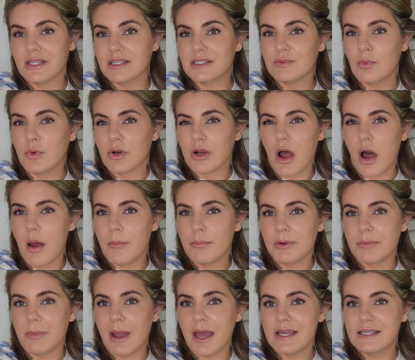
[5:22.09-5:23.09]
it's more
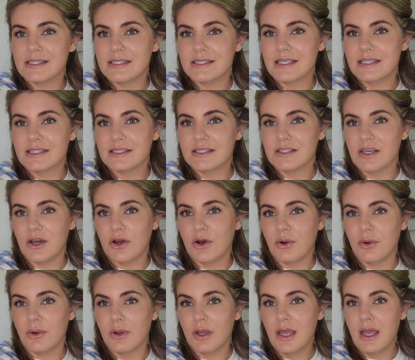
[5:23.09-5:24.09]
compromised, and
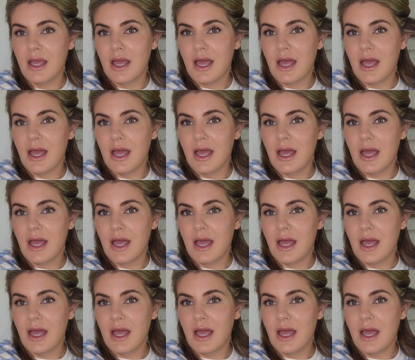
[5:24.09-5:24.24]
so